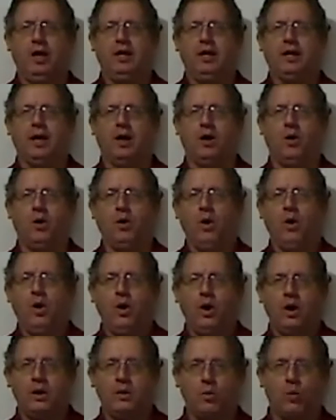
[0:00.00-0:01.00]
Now,
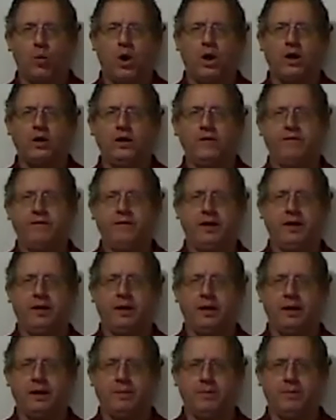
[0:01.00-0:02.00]
one of the
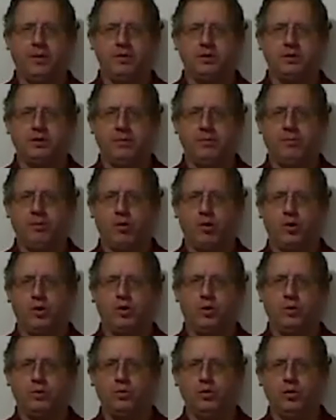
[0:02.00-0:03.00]
most
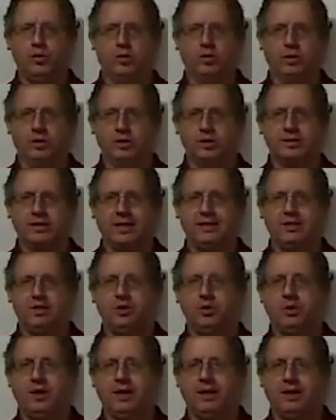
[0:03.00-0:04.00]
important rules is
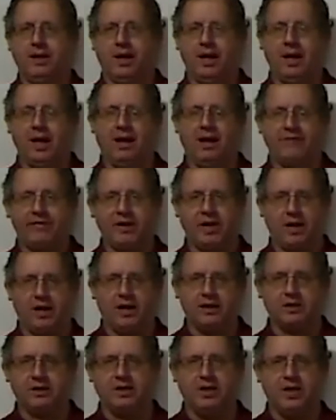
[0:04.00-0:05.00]
you cannot have an
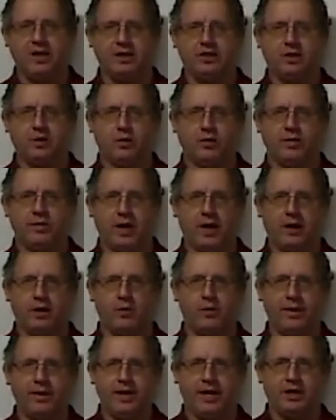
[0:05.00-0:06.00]
oxidation without a
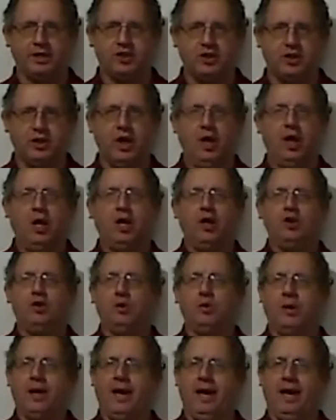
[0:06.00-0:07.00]
reduction. You
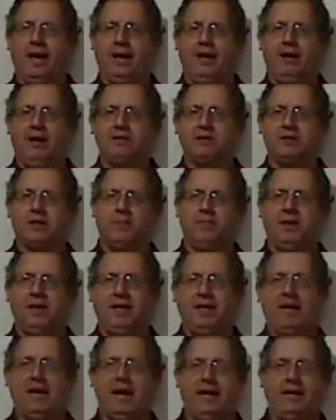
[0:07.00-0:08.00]
can't have
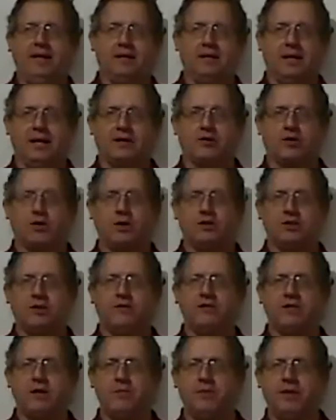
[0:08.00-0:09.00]
something gain electrons if
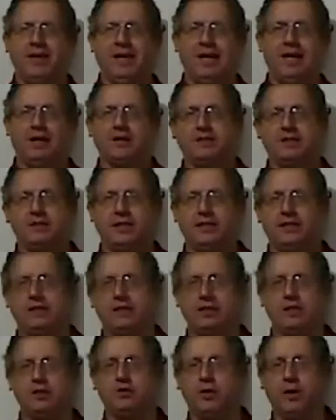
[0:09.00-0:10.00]
something else didn't
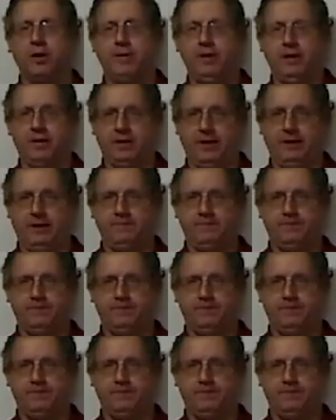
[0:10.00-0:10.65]
contribute them.